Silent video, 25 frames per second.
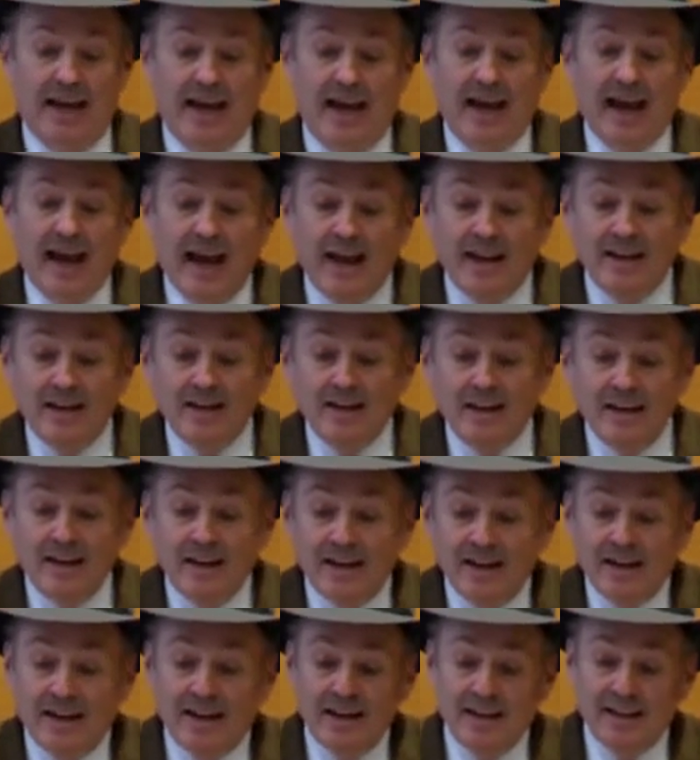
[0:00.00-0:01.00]
And
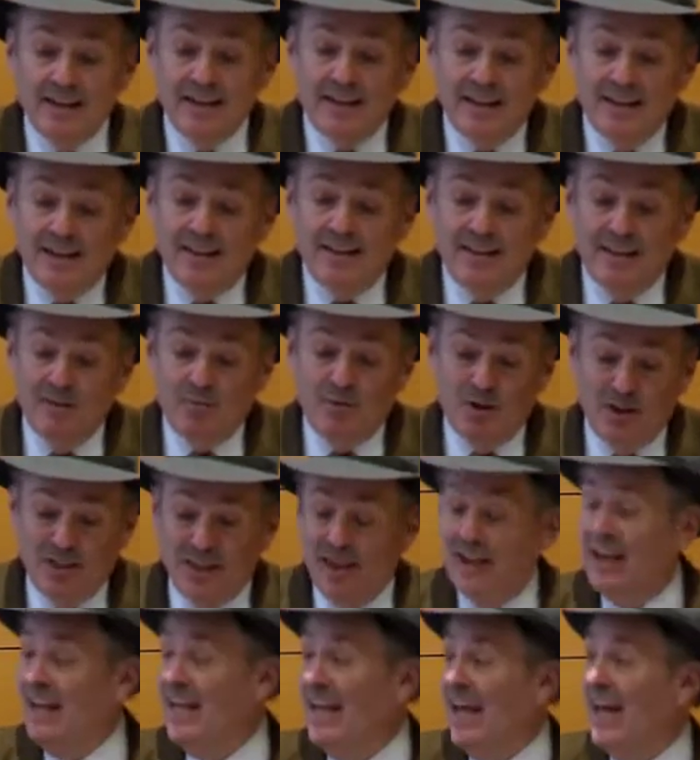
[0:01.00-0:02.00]
that where
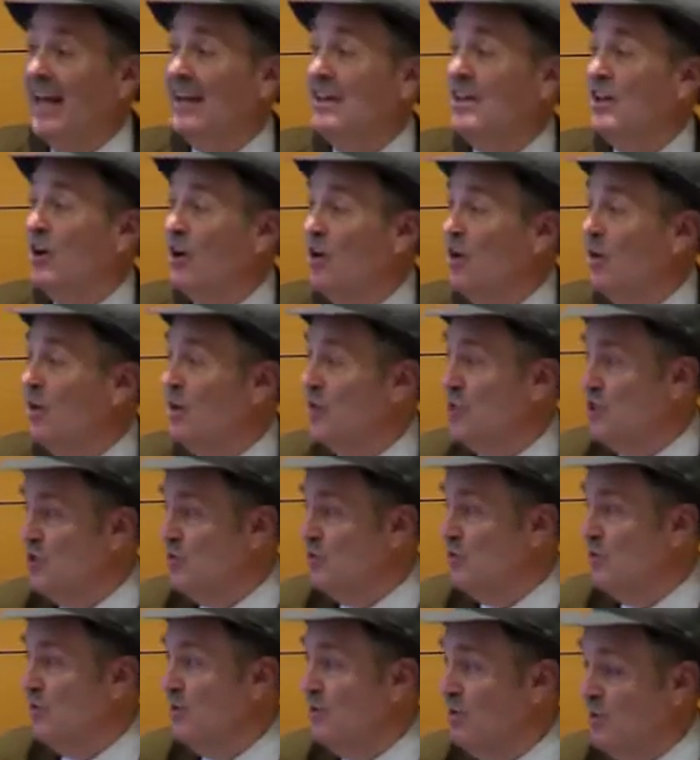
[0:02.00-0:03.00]
then again, the
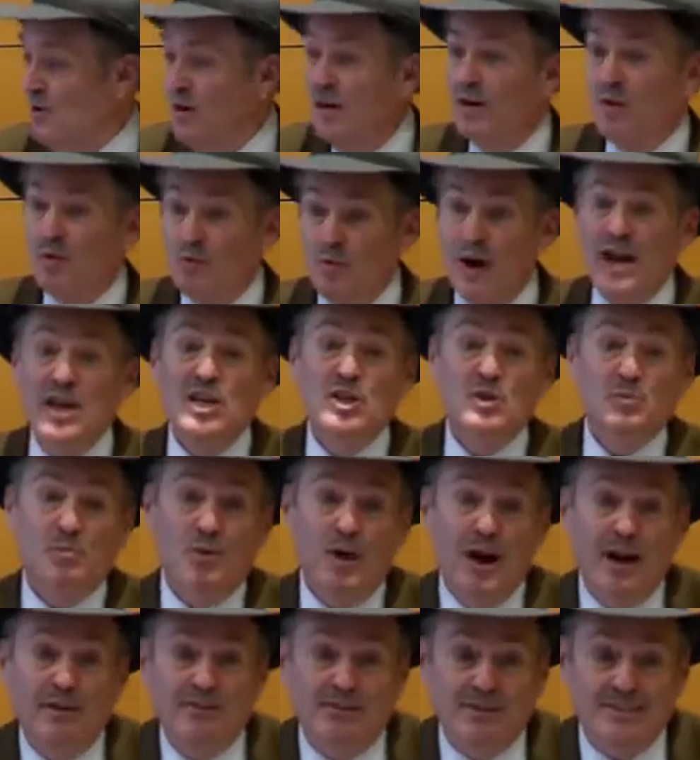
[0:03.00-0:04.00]
costs raise
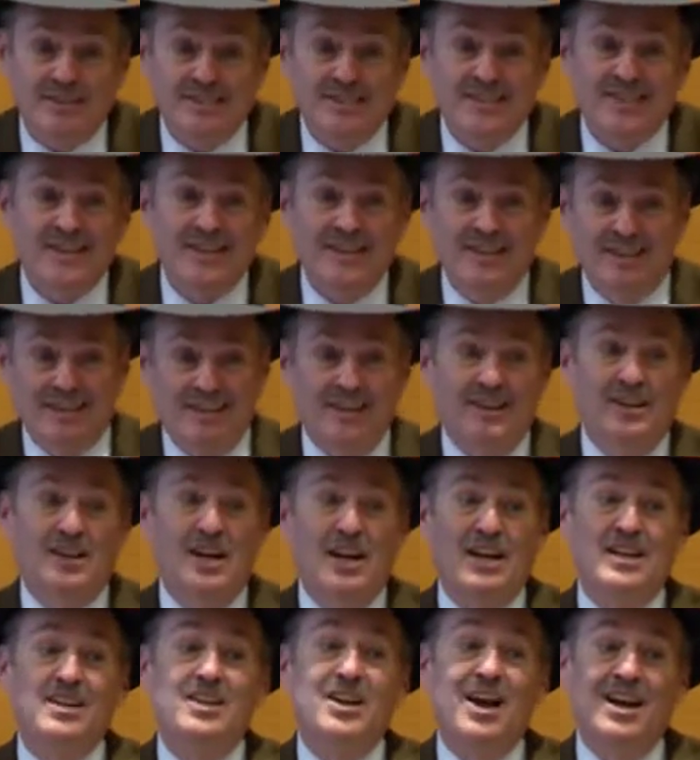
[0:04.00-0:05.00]
profits. And
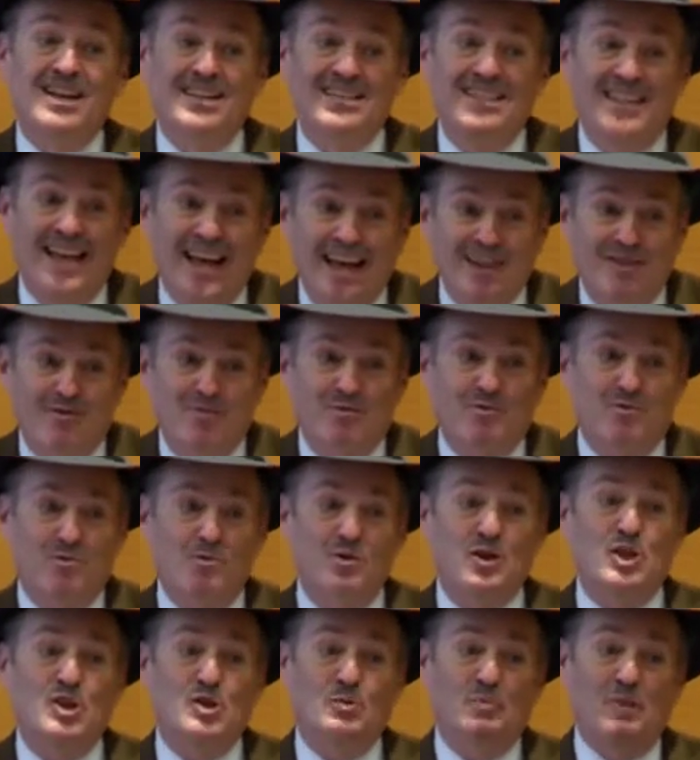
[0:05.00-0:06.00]
it does that
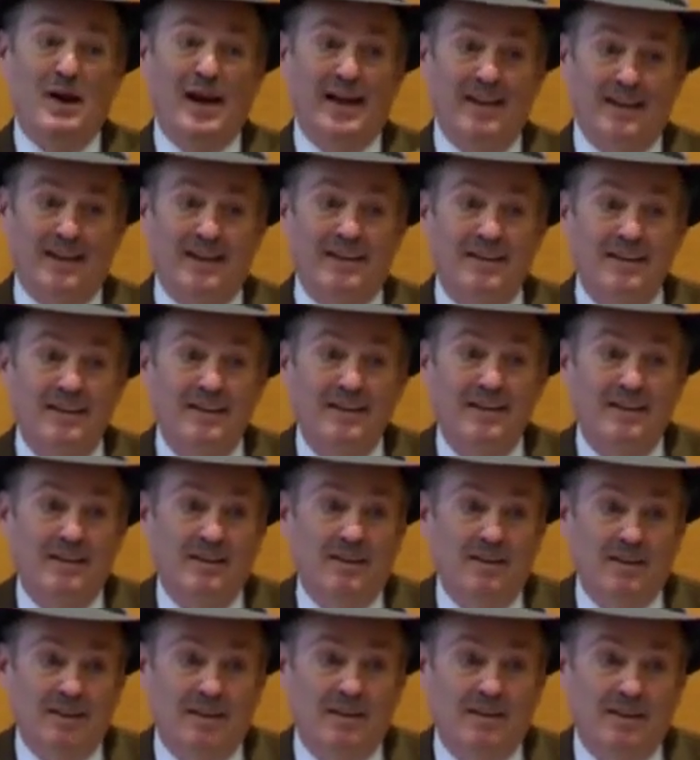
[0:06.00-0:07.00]
through expanding
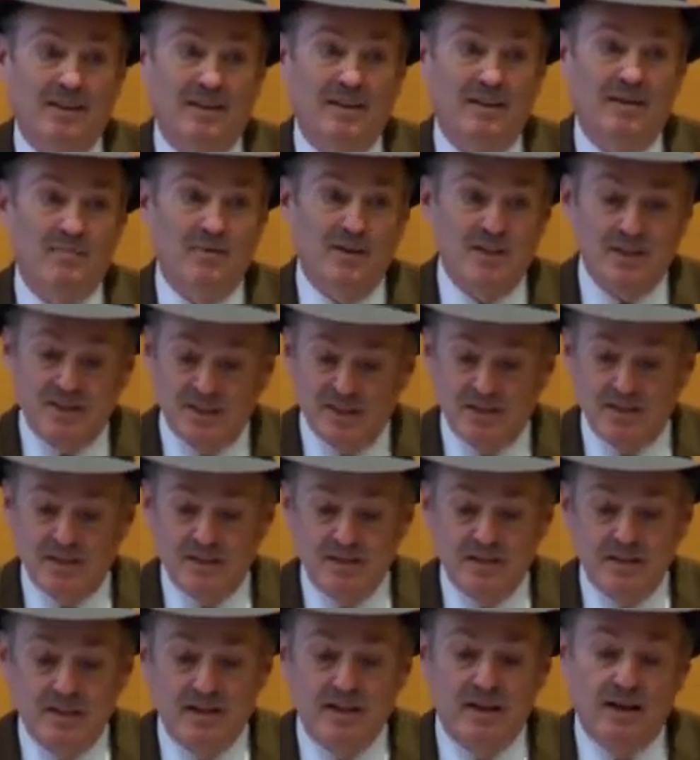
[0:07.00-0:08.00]
the
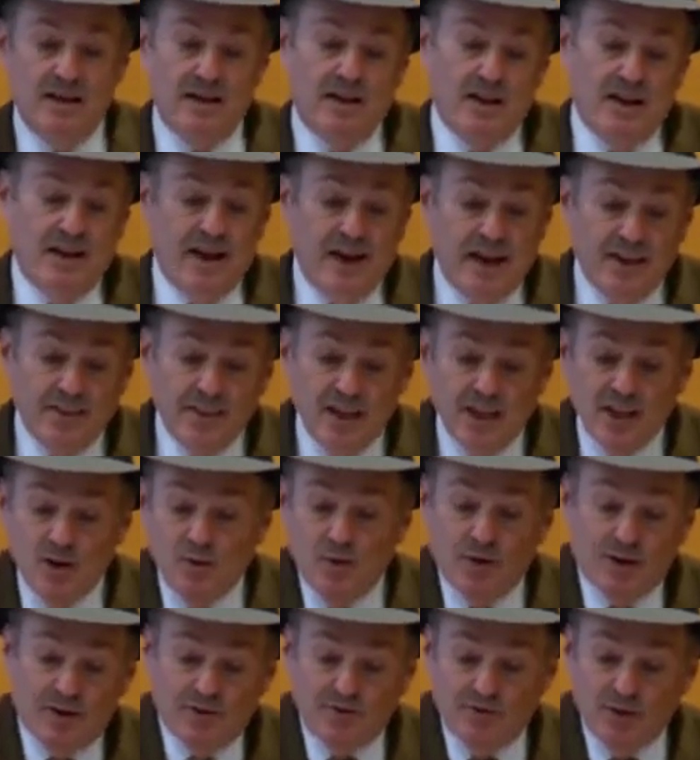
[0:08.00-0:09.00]
business. And then you
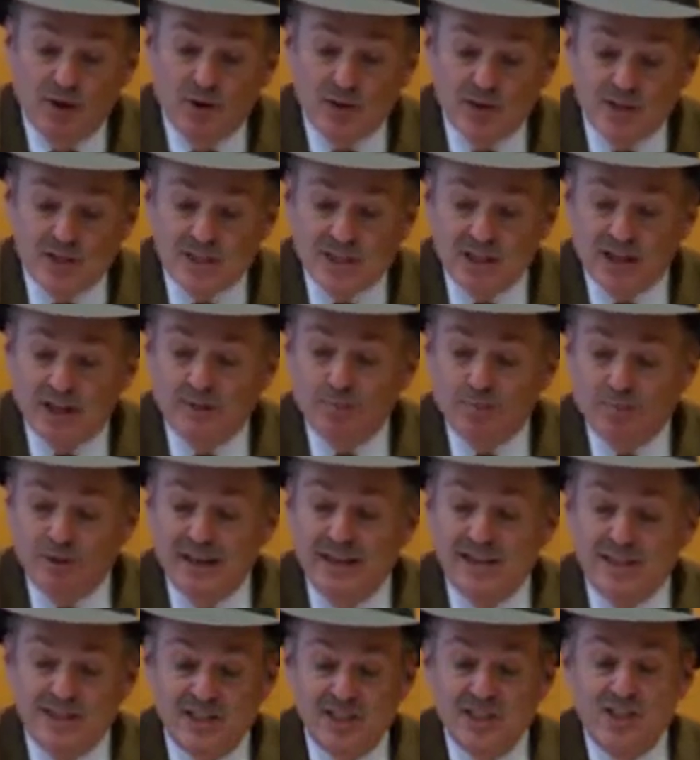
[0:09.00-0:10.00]
want to focus it on
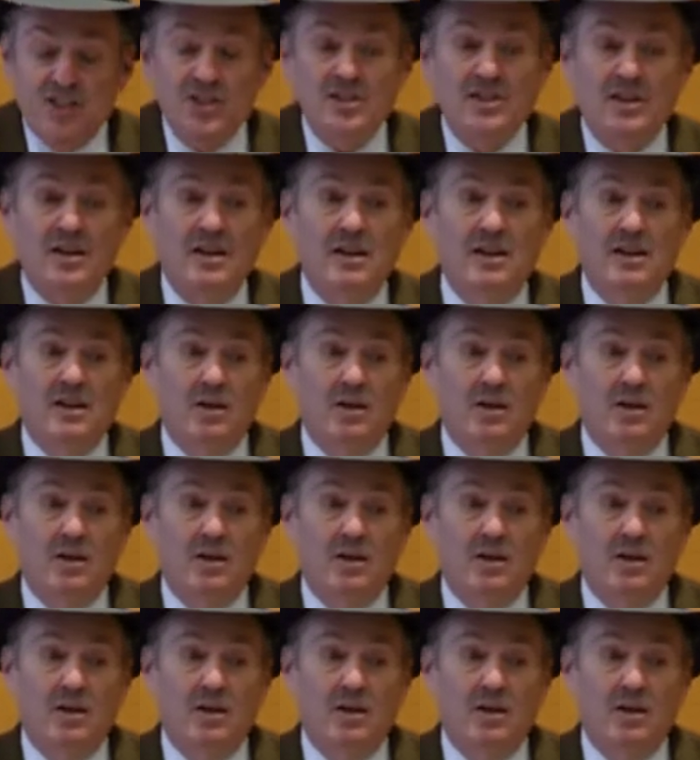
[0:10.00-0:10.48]
places